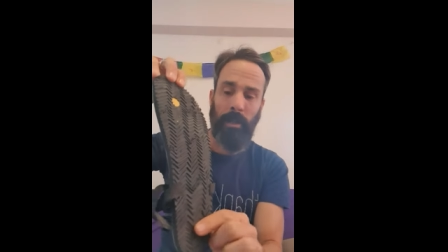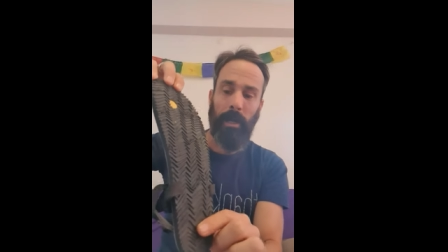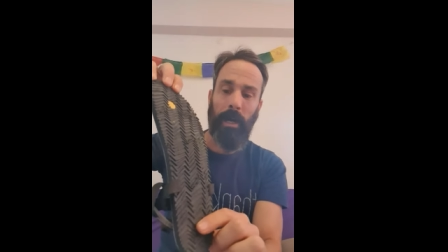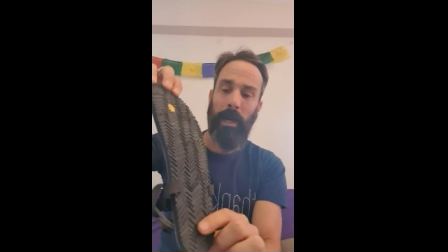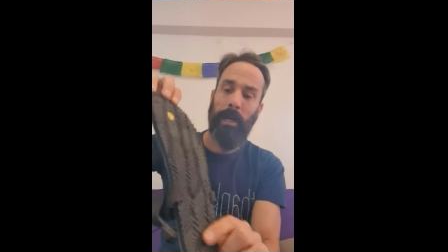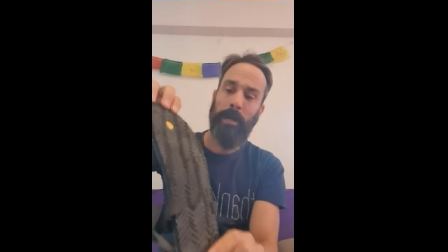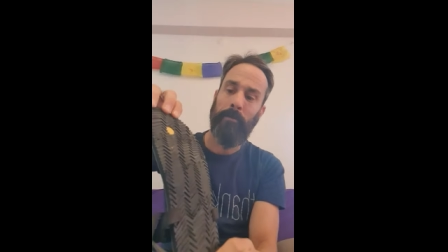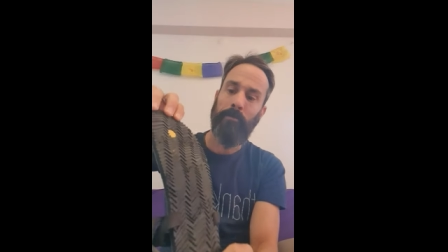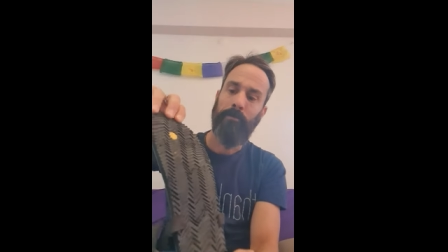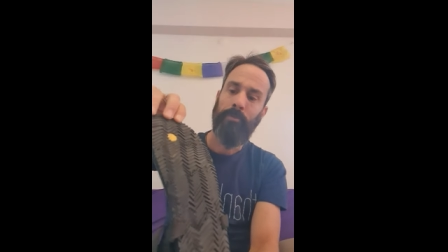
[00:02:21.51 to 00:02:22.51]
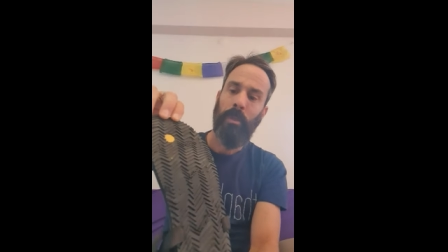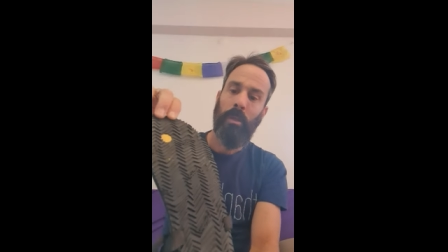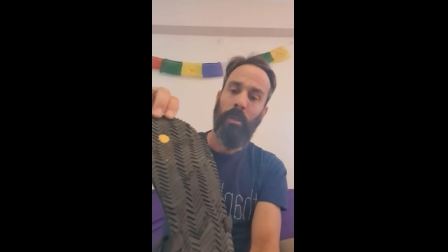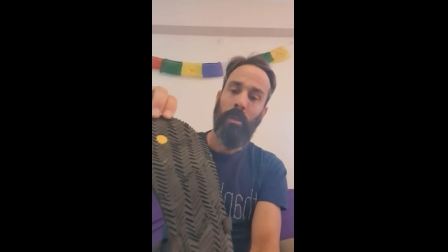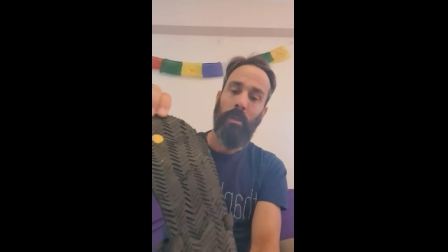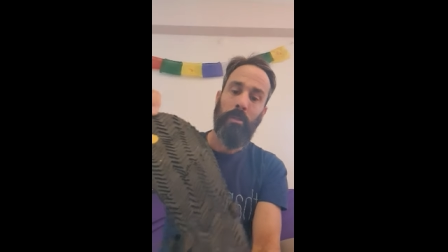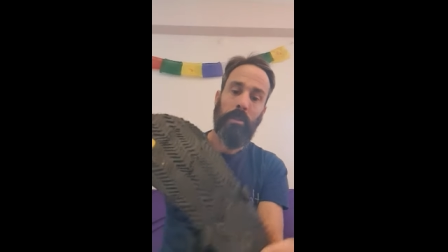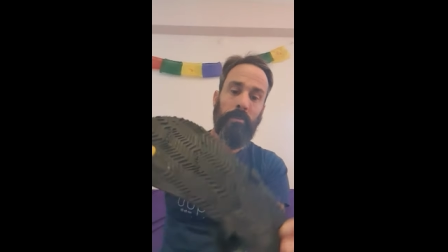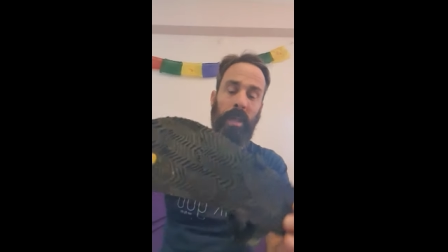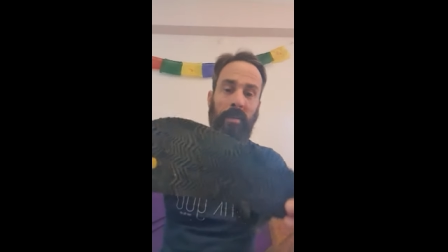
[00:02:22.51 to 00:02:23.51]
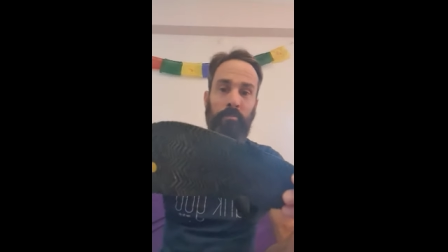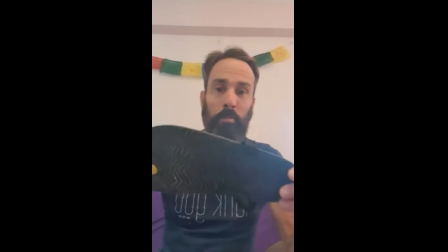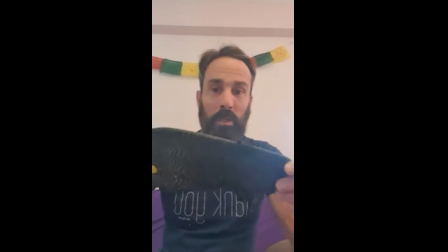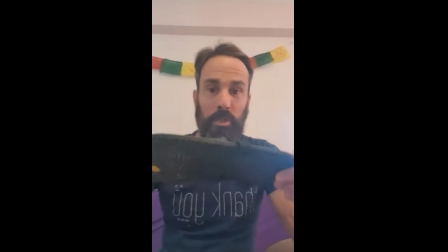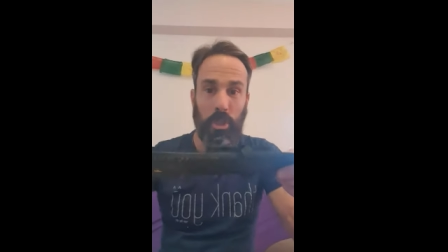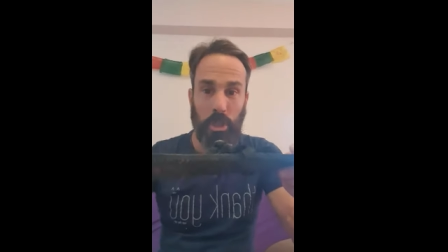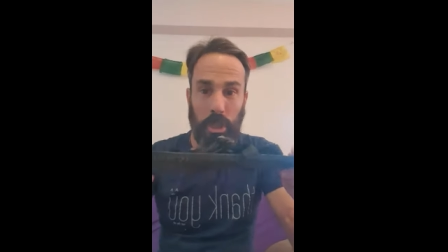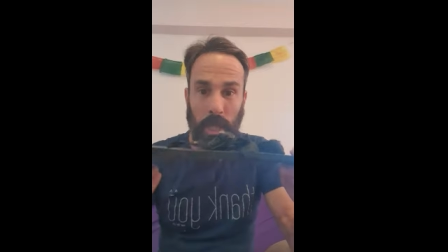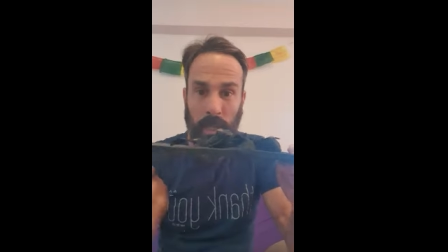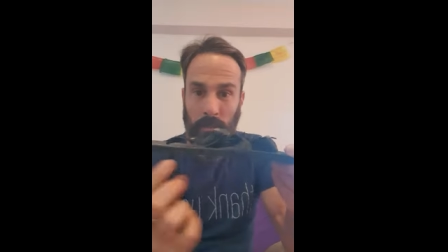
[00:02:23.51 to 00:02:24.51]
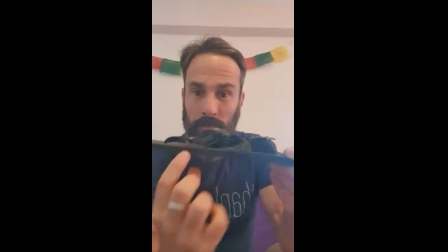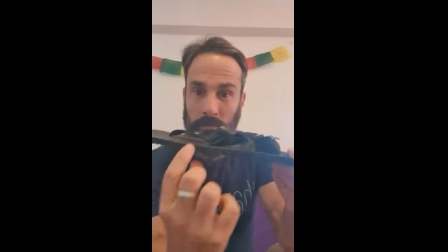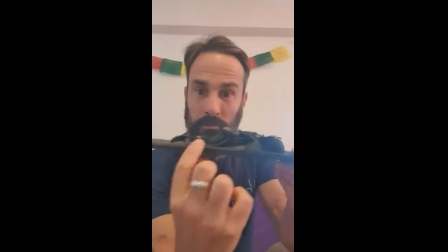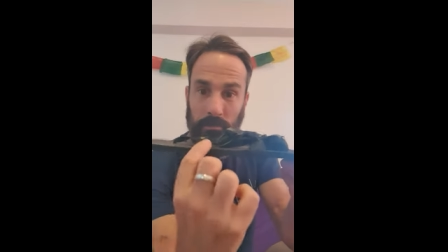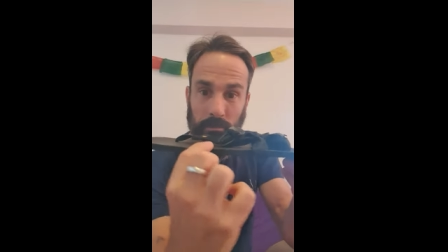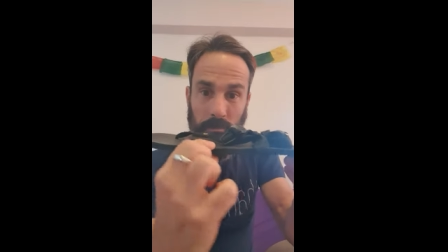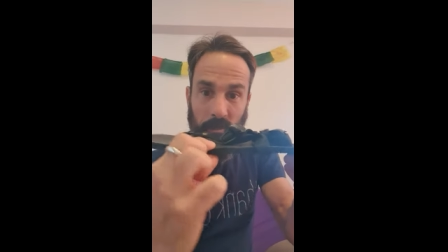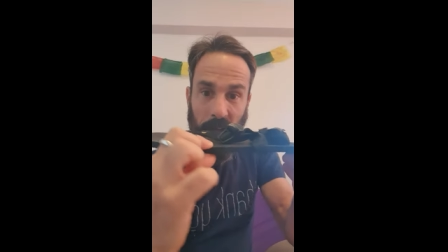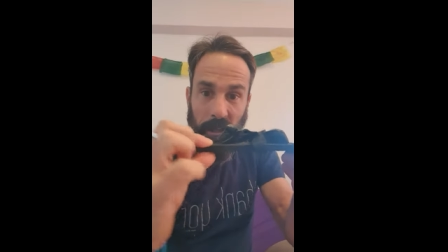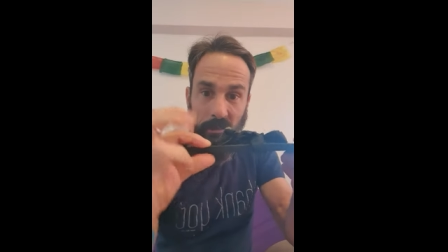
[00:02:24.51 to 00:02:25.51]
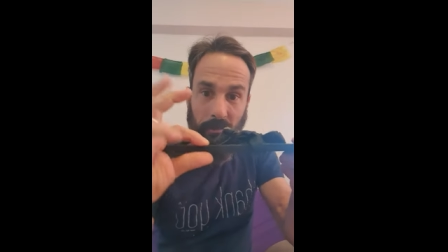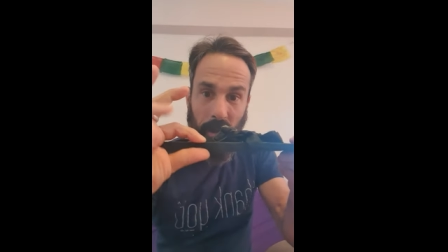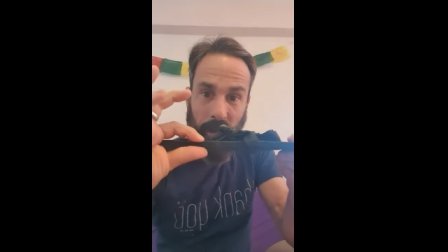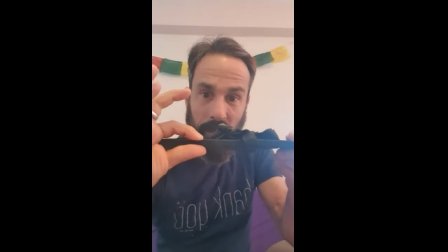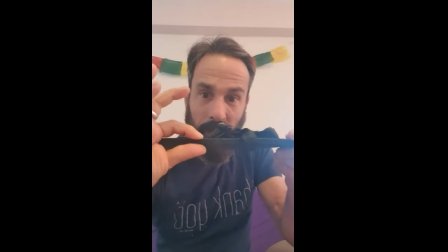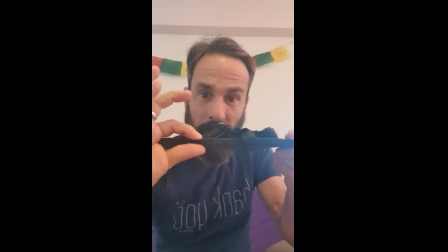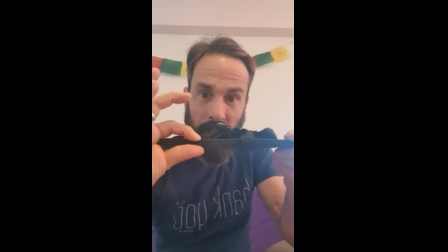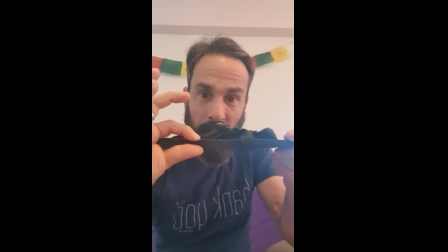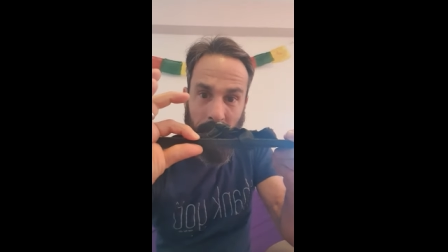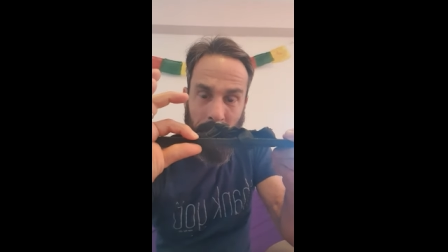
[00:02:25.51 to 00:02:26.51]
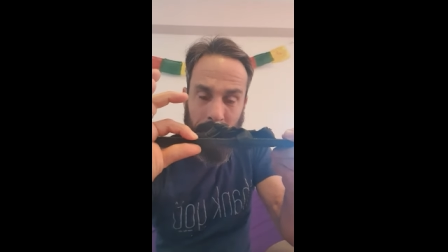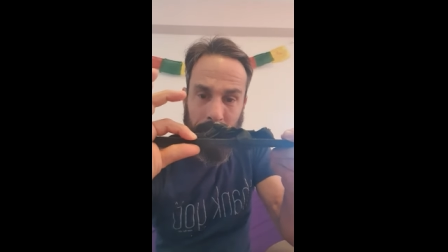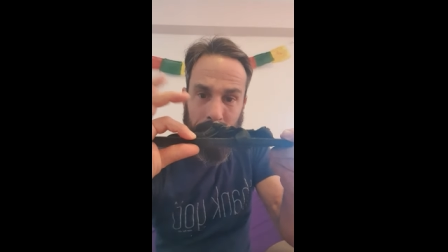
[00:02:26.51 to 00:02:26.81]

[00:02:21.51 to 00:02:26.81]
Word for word: Um, doesn't have much cushioning, very very thin there.